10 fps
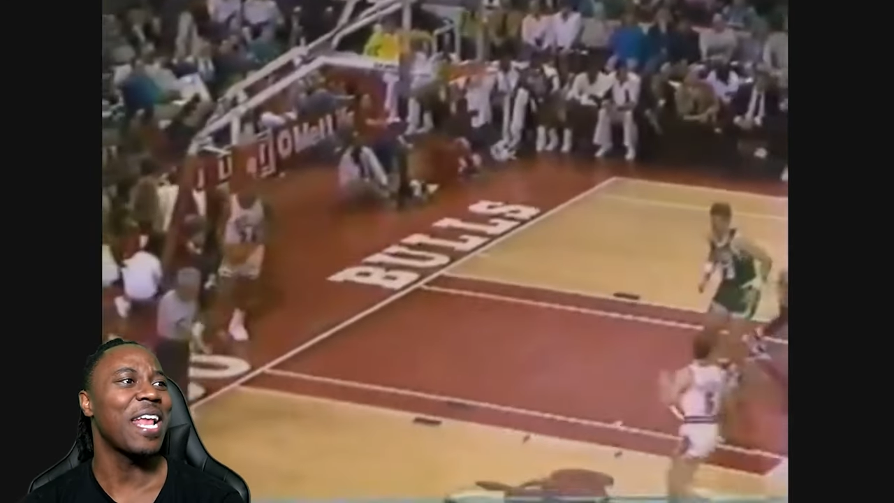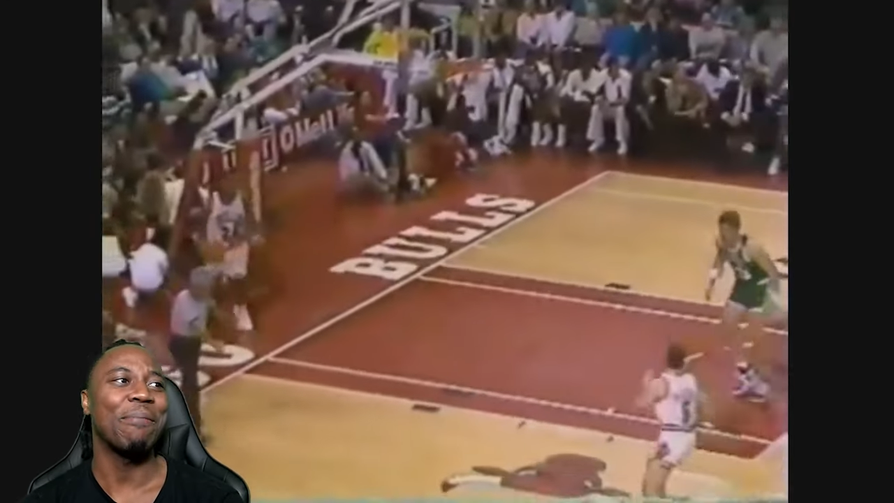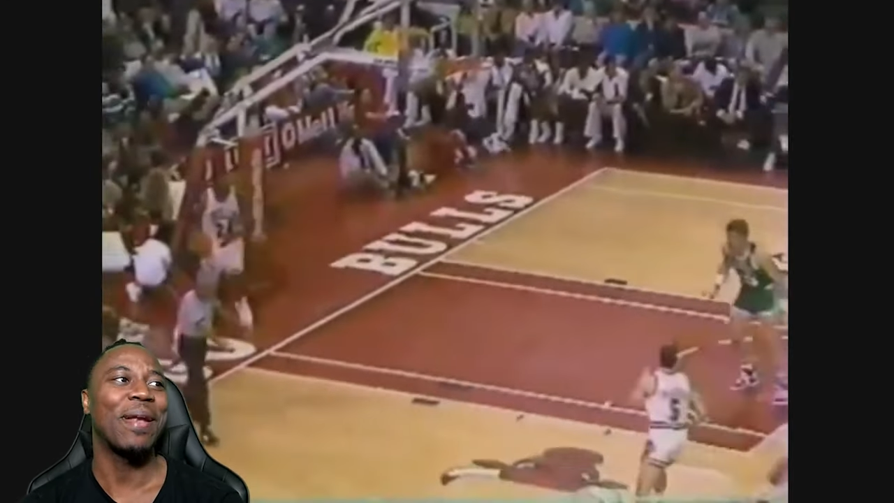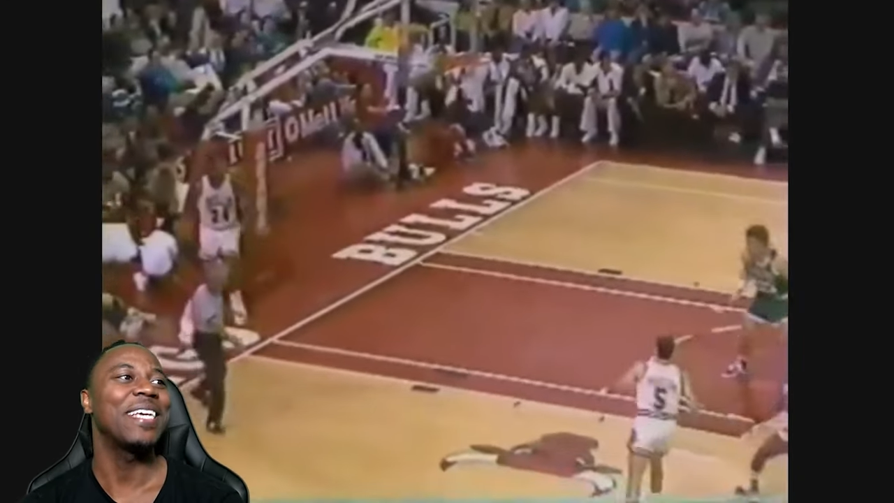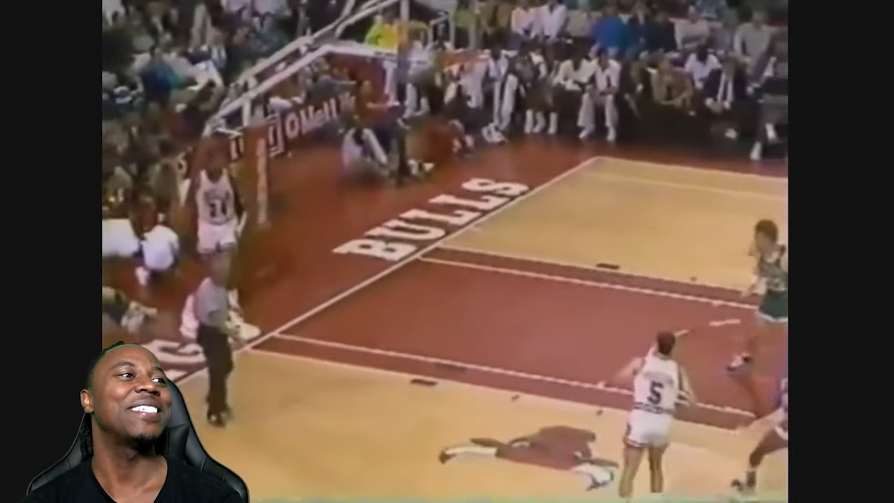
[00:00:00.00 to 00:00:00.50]

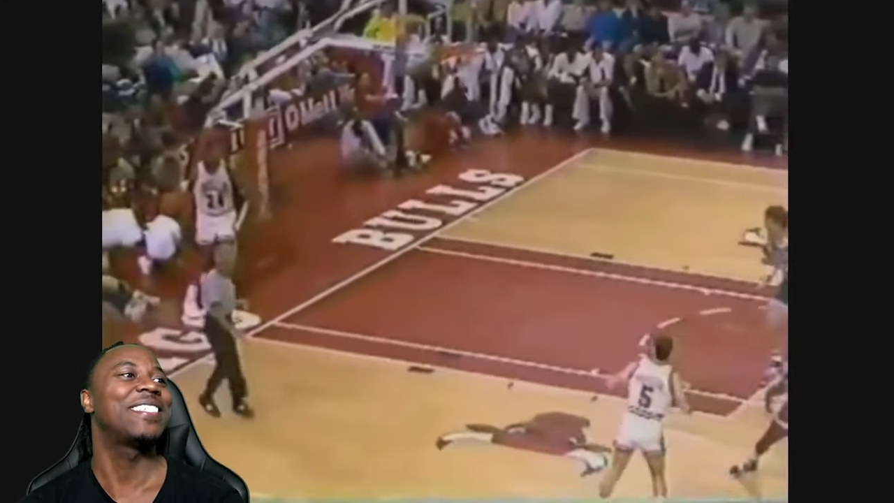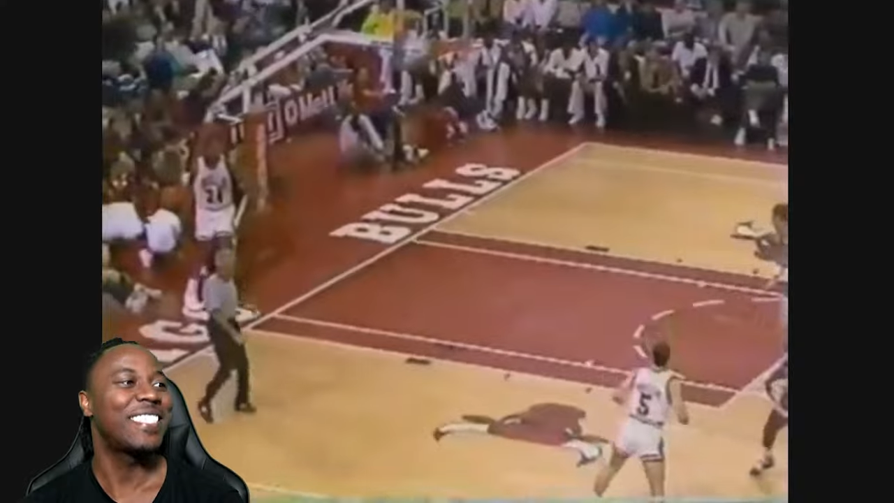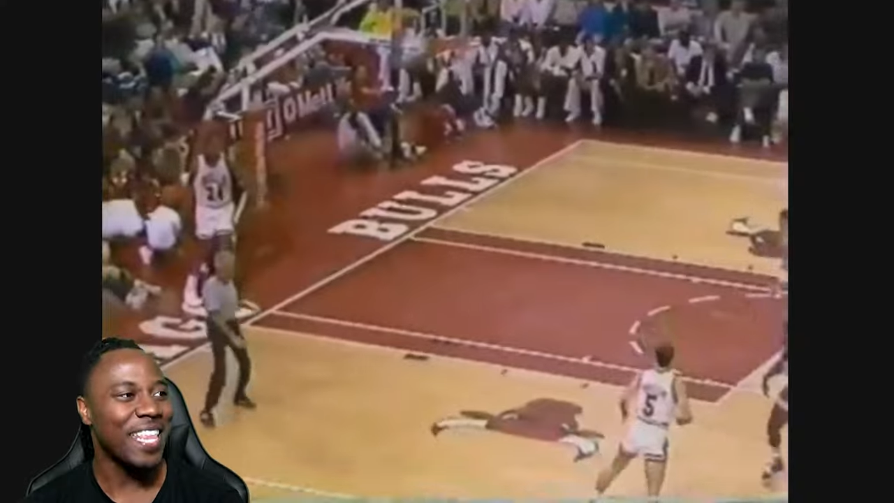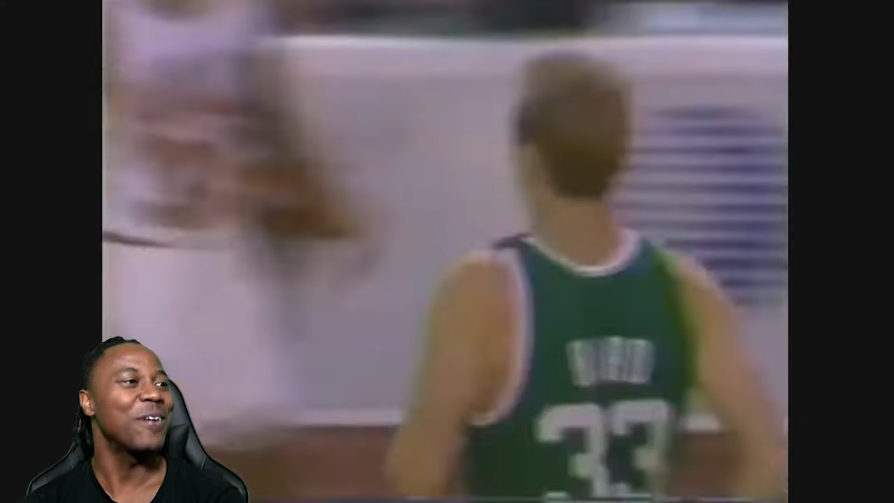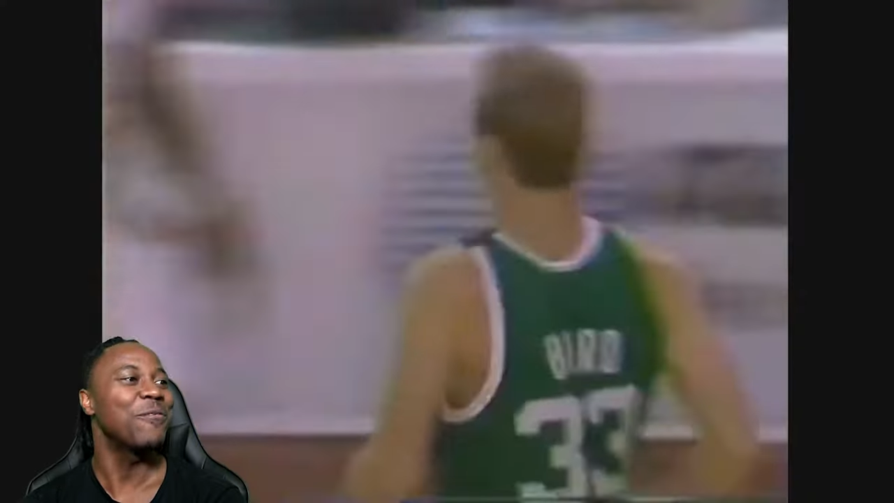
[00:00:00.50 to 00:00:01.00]
That play
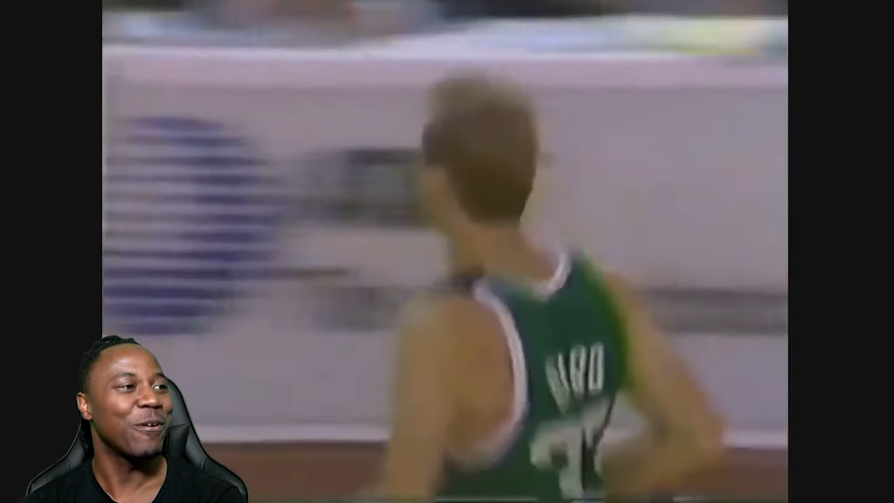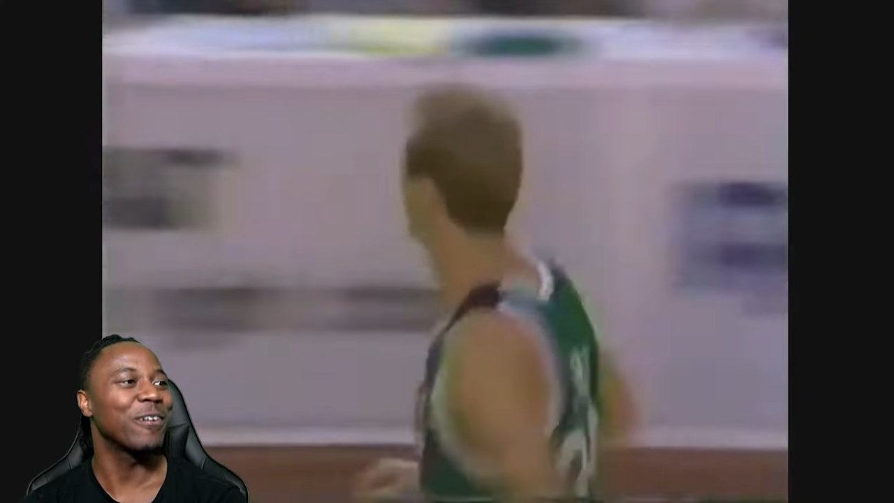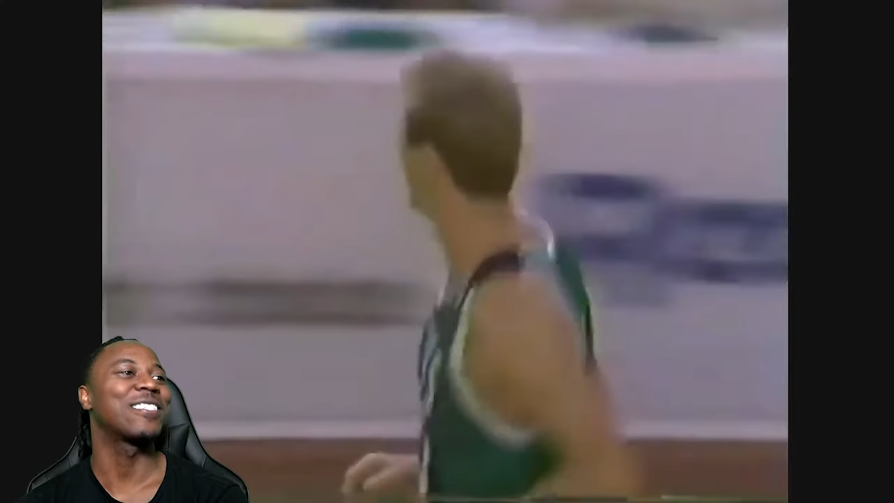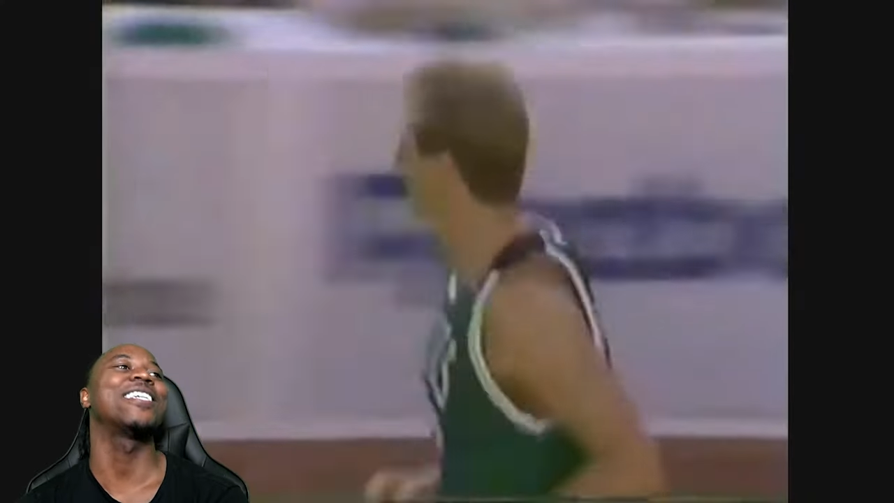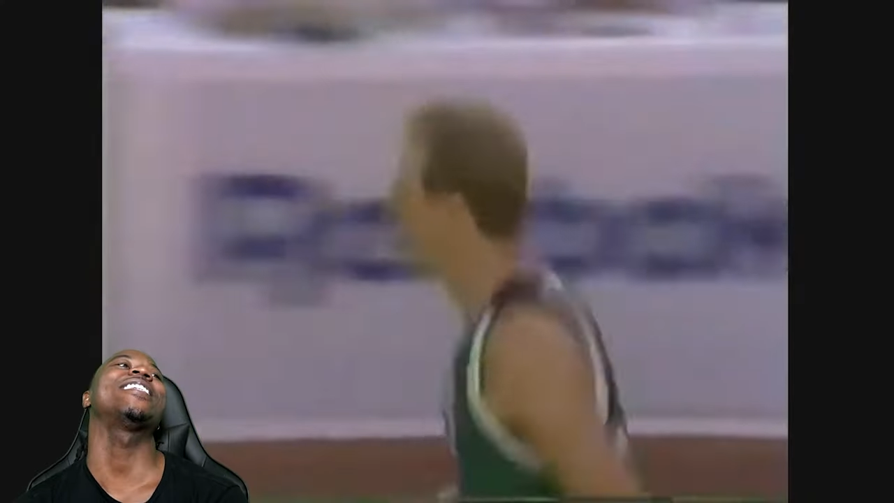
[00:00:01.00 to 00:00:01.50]
still
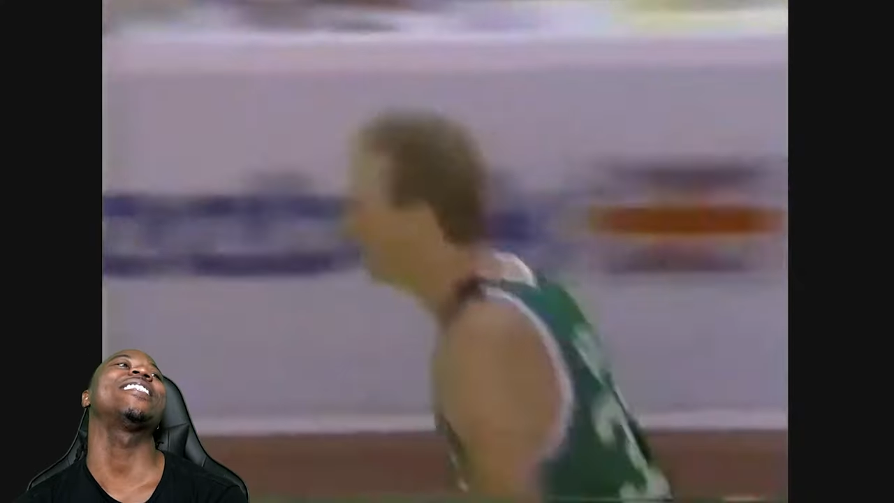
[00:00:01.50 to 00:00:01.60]
works to this